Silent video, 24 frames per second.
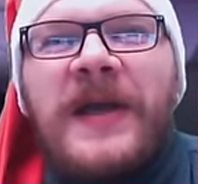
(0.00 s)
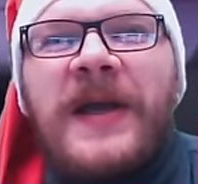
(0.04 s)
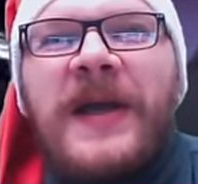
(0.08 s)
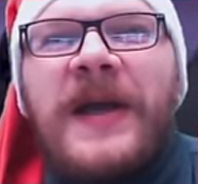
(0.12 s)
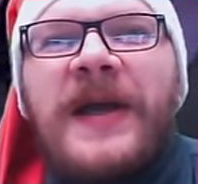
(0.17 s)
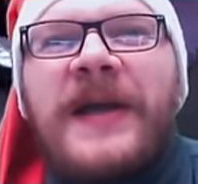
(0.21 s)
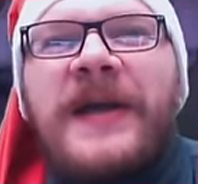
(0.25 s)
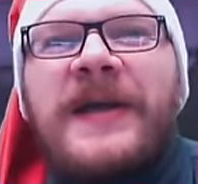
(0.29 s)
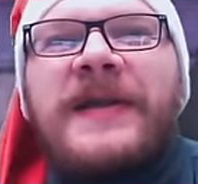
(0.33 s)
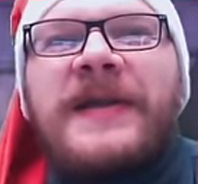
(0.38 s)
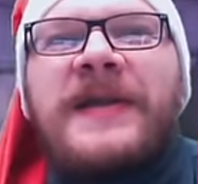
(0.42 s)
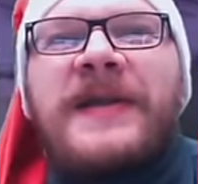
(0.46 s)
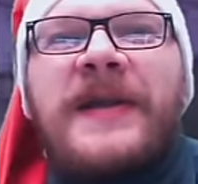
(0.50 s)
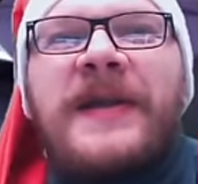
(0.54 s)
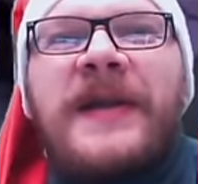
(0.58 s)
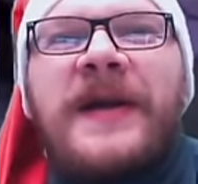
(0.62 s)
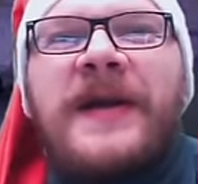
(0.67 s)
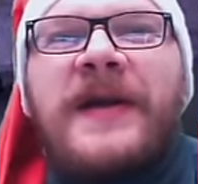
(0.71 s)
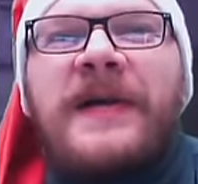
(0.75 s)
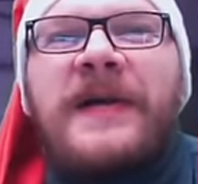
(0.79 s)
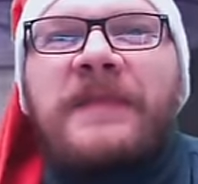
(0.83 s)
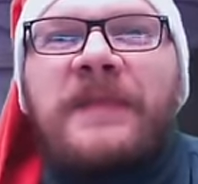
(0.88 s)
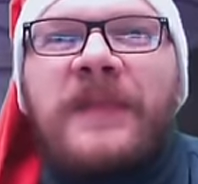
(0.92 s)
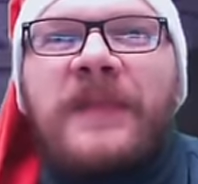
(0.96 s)
and
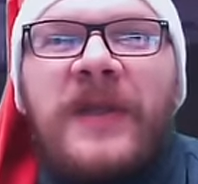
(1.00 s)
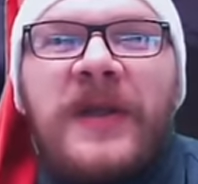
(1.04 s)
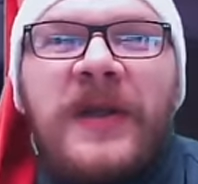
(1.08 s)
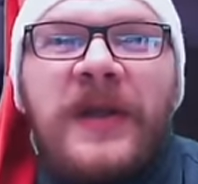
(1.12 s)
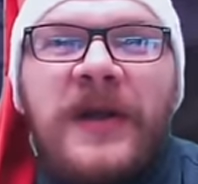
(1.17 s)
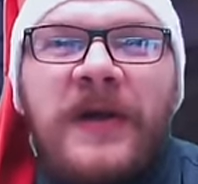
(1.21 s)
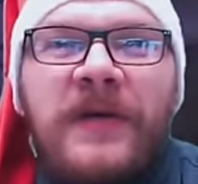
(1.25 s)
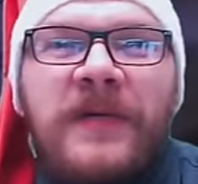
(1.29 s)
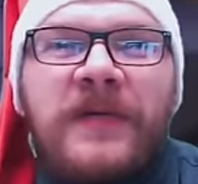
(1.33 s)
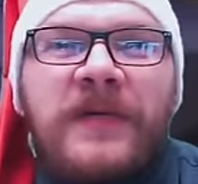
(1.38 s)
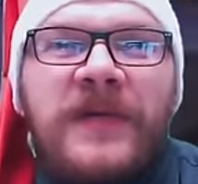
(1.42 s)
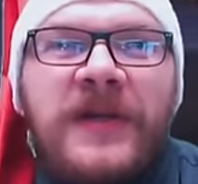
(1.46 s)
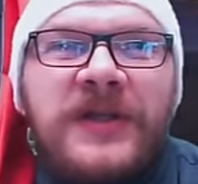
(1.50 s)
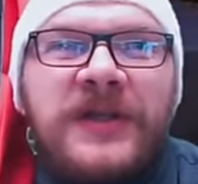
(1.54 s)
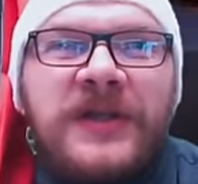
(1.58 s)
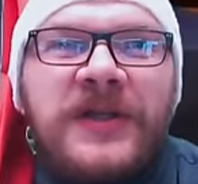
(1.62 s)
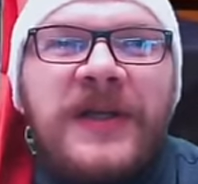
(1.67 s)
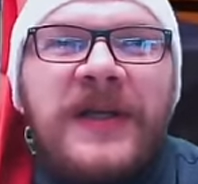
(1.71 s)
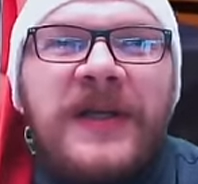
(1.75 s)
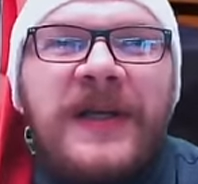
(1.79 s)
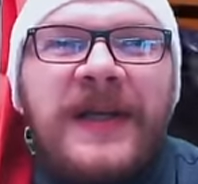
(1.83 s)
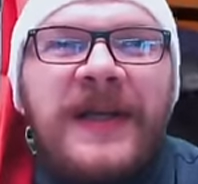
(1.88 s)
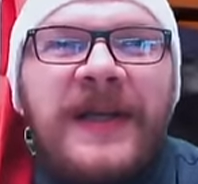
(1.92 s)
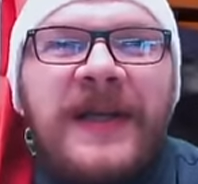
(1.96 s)
um, you know
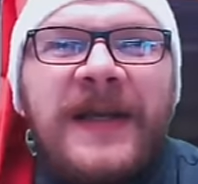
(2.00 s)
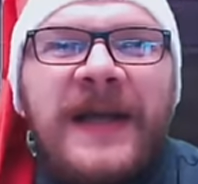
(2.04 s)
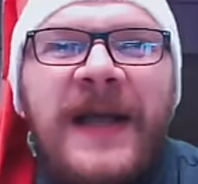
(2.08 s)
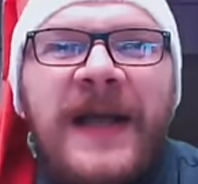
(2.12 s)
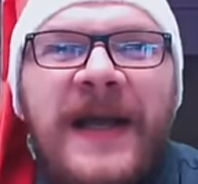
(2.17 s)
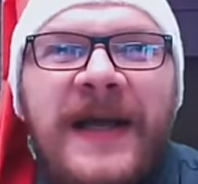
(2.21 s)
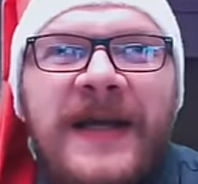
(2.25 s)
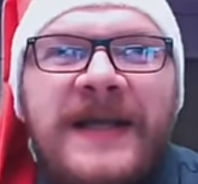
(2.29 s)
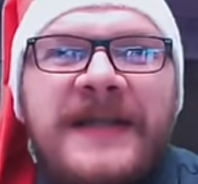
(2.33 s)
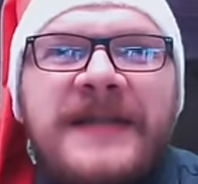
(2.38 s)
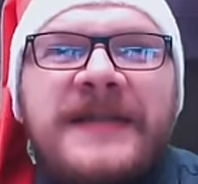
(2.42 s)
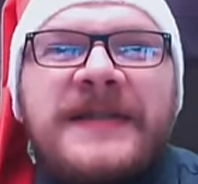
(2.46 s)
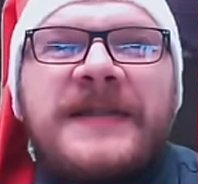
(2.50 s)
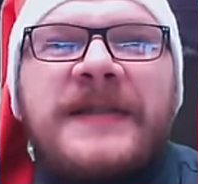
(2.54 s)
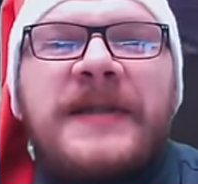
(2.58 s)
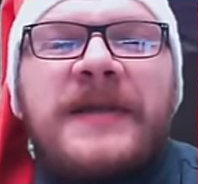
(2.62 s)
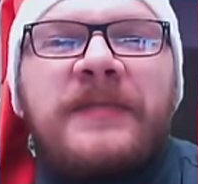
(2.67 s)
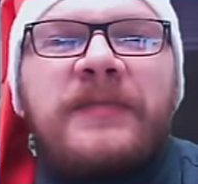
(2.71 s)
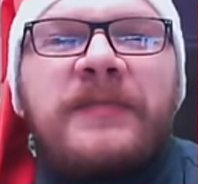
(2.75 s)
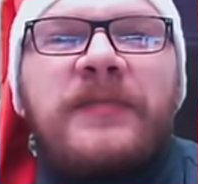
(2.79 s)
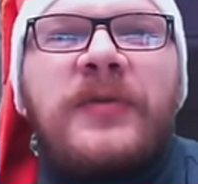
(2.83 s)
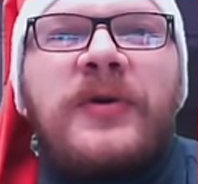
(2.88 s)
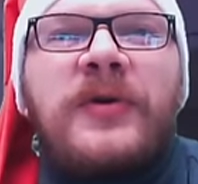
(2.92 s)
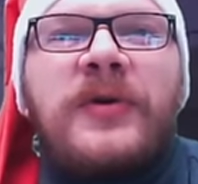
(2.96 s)
she clearly has
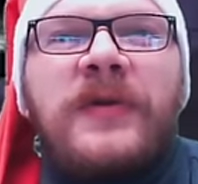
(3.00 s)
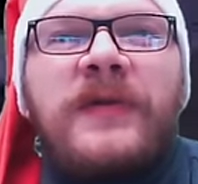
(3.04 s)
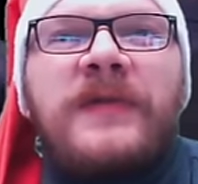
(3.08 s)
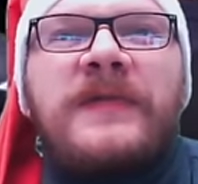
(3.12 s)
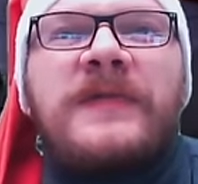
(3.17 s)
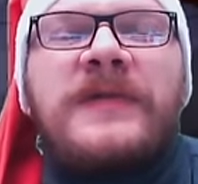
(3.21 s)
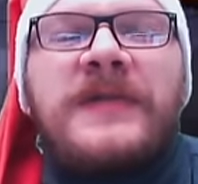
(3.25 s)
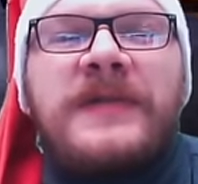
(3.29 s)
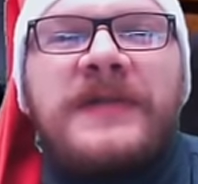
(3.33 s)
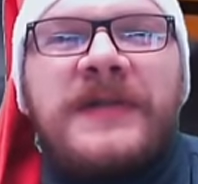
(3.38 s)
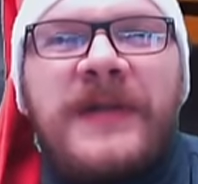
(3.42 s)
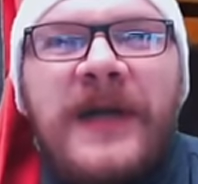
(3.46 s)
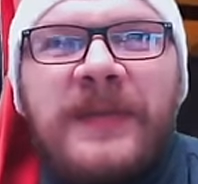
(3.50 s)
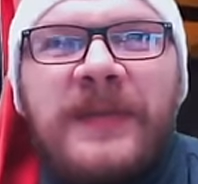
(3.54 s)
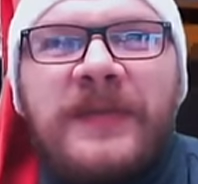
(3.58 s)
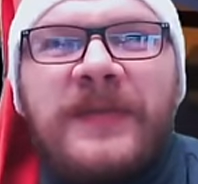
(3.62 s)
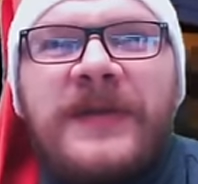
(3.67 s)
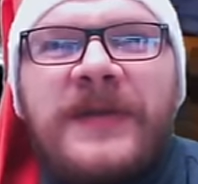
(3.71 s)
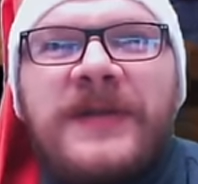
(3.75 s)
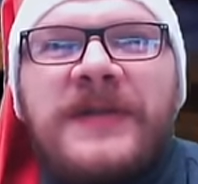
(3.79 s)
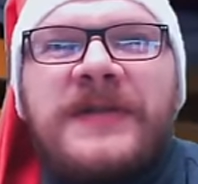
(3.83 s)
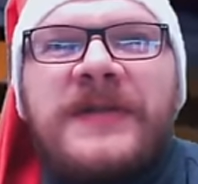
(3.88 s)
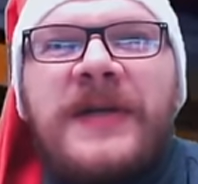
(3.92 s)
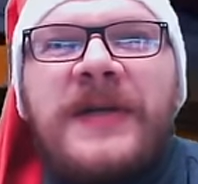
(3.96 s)
improved
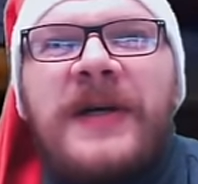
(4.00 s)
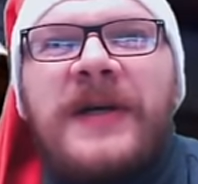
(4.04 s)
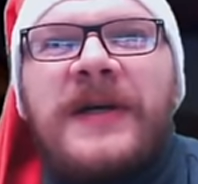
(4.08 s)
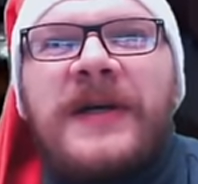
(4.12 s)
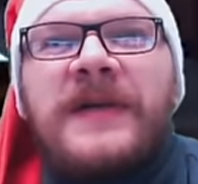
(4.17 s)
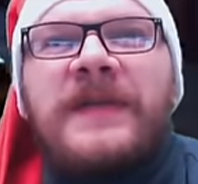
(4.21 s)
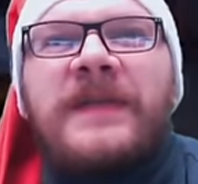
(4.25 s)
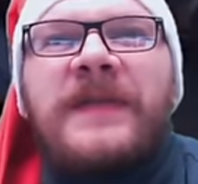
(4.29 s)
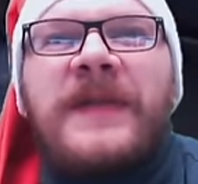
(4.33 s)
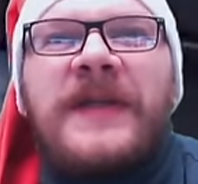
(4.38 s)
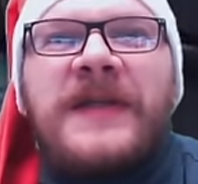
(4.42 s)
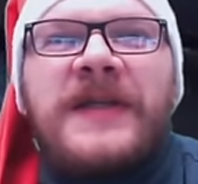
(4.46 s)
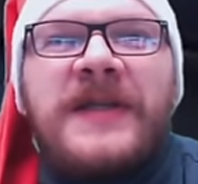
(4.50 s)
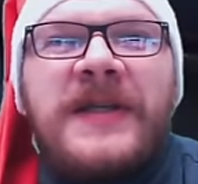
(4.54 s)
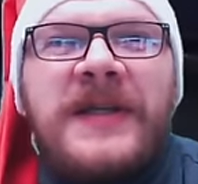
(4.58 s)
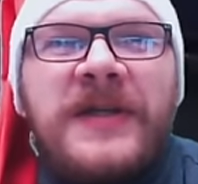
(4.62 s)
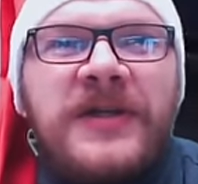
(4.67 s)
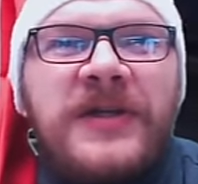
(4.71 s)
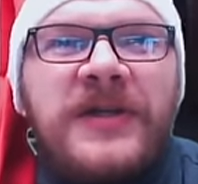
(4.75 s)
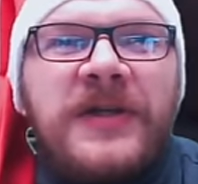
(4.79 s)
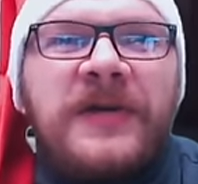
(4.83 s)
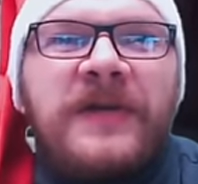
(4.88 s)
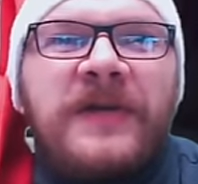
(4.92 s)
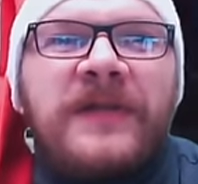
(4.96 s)
numbers uh, the
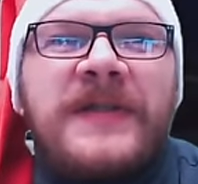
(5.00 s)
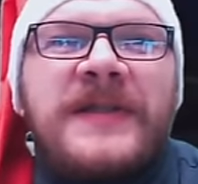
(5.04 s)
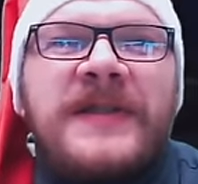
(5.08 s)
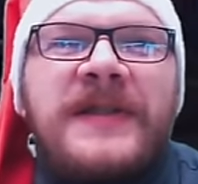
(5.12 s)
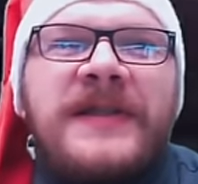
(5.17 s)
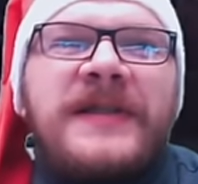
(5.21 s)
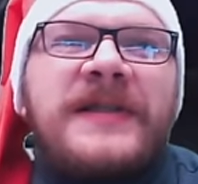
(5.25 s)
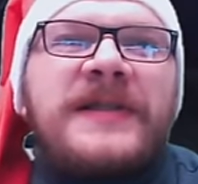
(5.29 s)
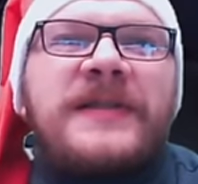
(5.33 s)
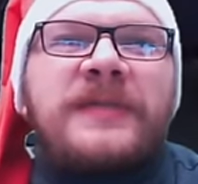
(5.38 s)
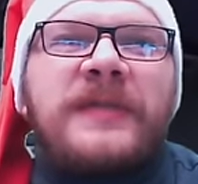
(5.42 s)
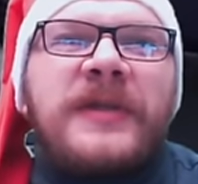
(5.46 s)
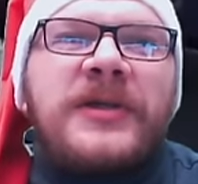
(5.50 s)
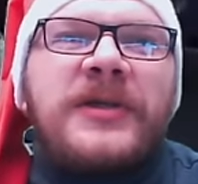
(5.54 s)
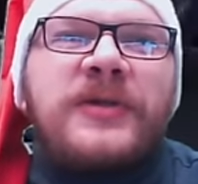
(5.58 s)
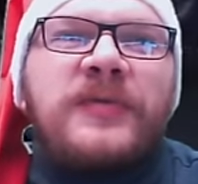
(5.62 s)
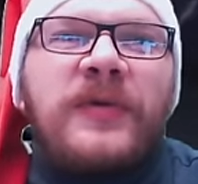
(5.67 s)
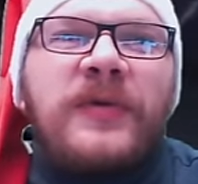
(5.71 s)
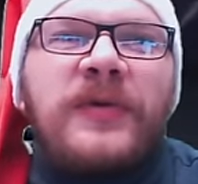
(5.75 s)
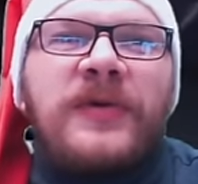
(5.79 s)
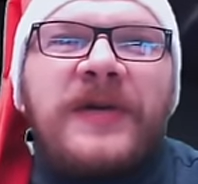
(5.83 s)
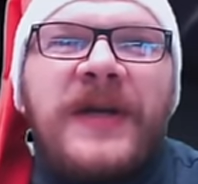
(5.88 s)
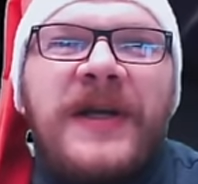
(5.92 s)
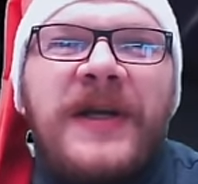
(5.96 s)
degen obviously is a much
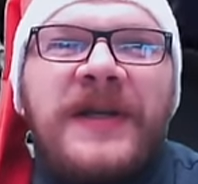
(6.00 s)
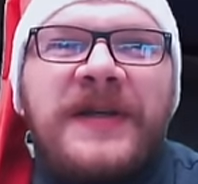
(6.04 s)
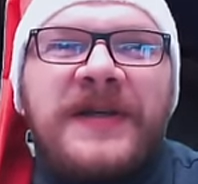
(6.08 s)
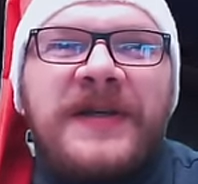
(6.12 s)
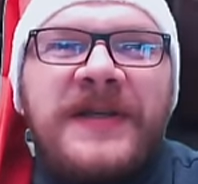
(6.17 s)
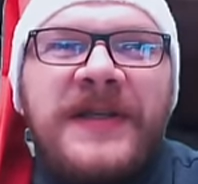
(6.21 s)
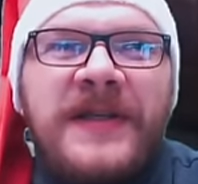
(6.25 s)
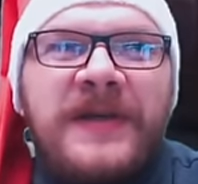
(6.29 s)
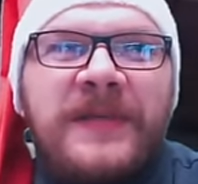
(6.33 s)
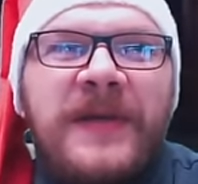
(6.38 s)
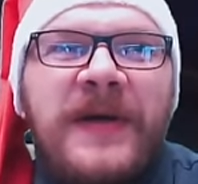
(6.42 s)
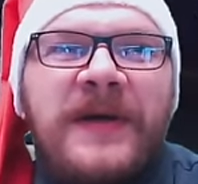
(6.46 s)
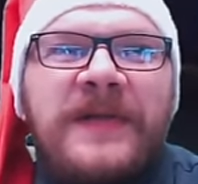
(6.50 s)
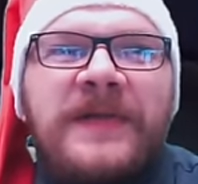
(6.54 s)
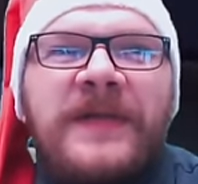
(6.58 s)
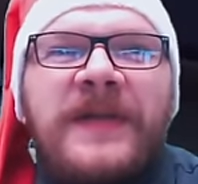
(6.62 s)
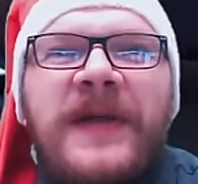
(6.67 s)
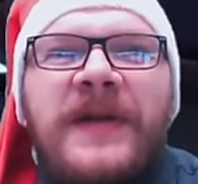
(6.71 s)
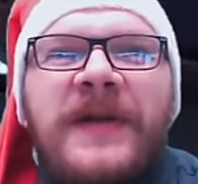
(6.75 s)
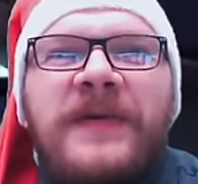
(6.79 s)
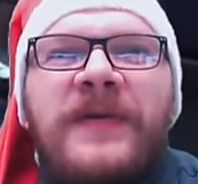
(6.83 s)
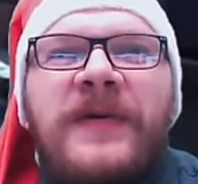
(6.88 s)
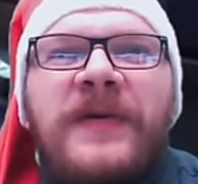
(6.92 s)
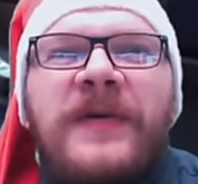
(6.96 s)
more rare debuff
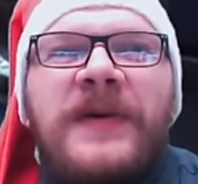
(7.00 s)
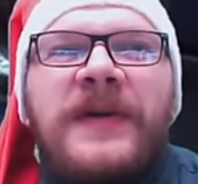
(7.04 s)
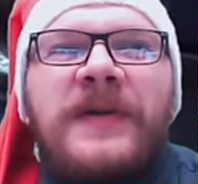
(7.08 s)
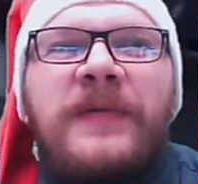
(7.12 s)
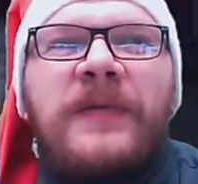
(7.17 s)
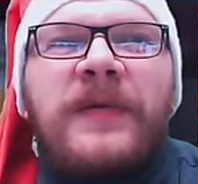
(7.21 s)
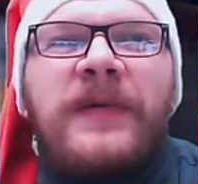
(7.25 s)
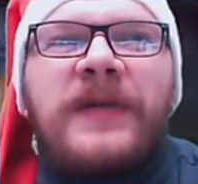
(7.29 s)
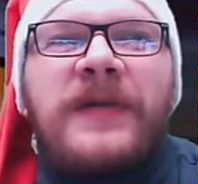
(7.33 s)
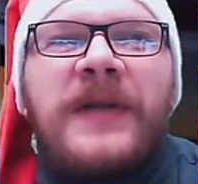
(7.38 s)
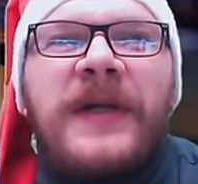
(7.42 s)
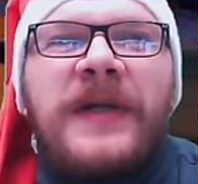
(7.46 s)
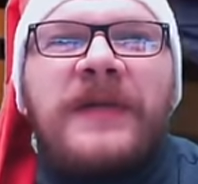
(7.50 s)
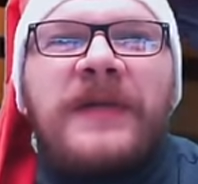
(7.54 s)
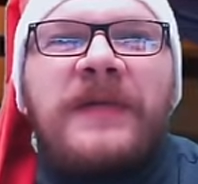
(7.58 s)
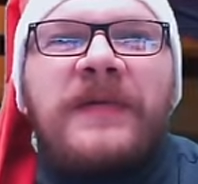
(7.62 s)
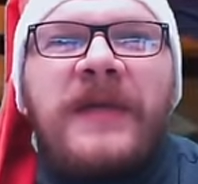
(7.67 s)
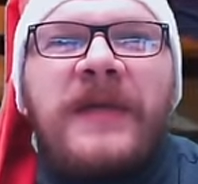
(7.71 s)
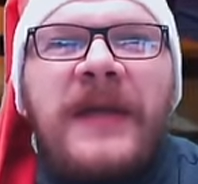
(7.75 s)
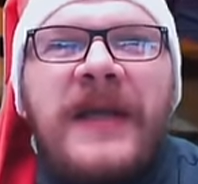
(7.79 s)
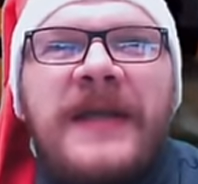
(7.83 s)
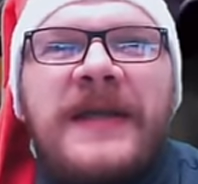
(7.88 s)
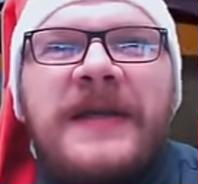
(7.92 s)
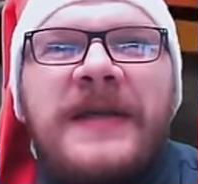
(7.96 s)
therefore it will not
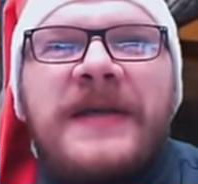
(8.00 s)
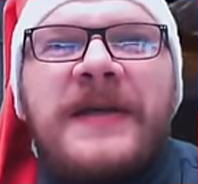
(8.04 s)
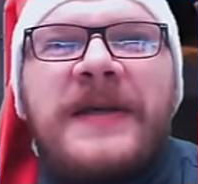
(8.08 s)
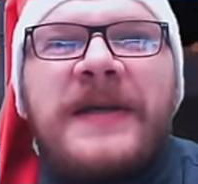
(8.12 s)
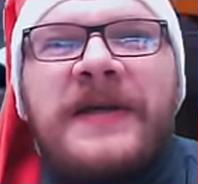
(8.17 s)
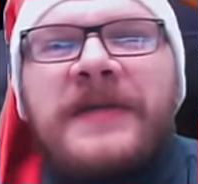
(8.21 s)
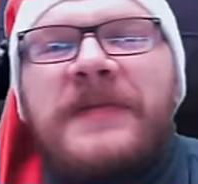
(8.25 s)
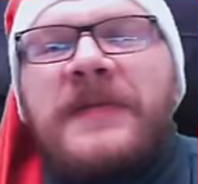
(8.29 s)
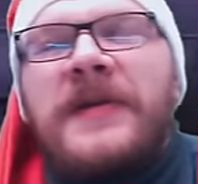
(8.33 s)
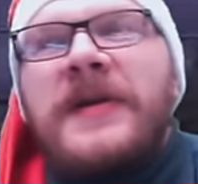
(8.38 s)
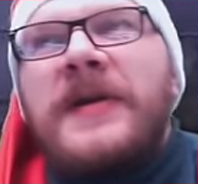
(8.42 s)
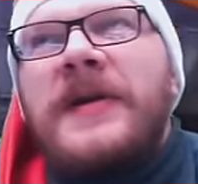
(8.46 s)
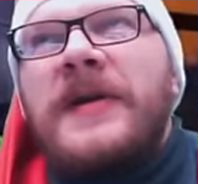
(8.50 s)
hinder